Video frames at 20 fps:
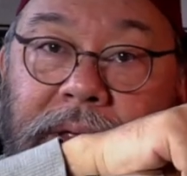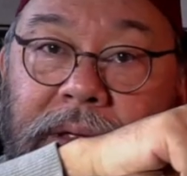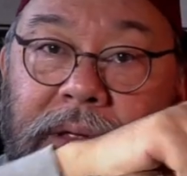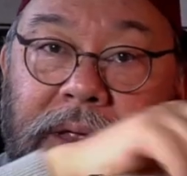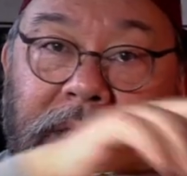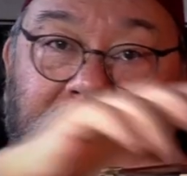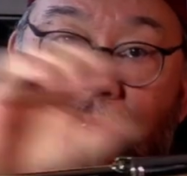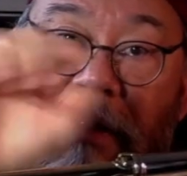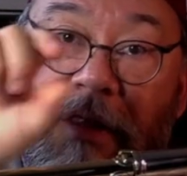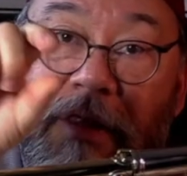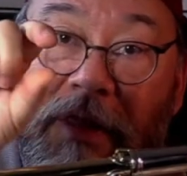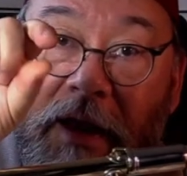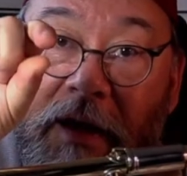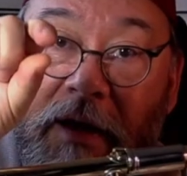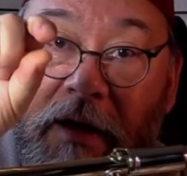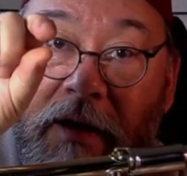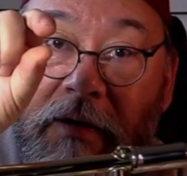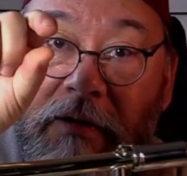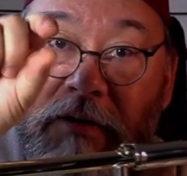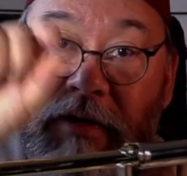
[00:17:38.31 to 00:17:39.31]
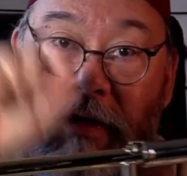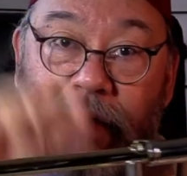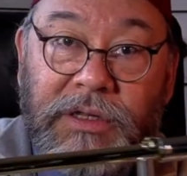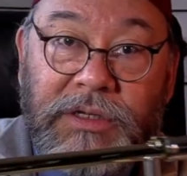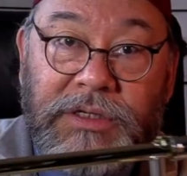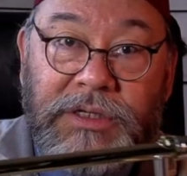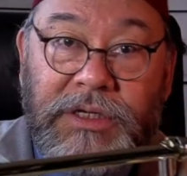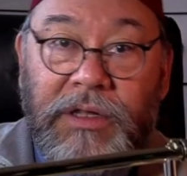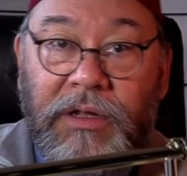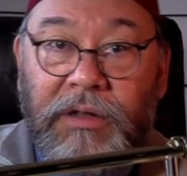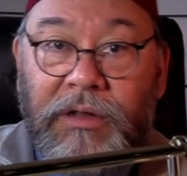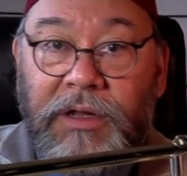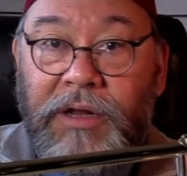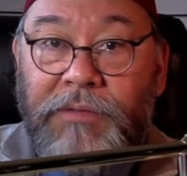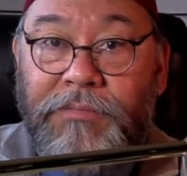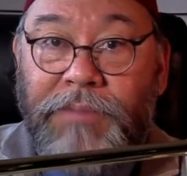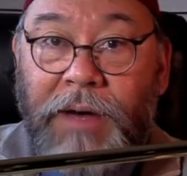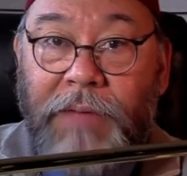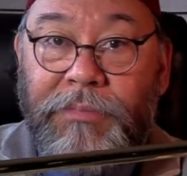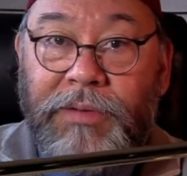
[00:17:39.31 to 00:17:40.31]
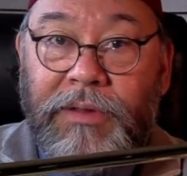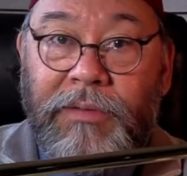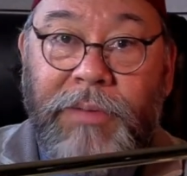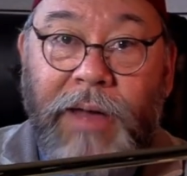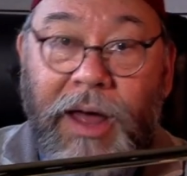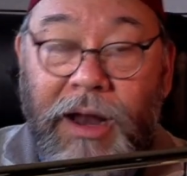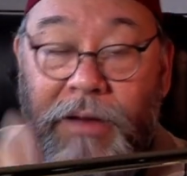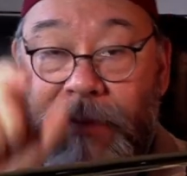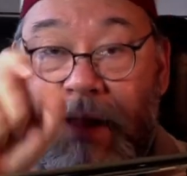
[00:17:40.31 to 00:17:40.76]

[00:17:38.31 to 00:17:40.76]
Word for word: in there. You can see the lead pipe at the bottom,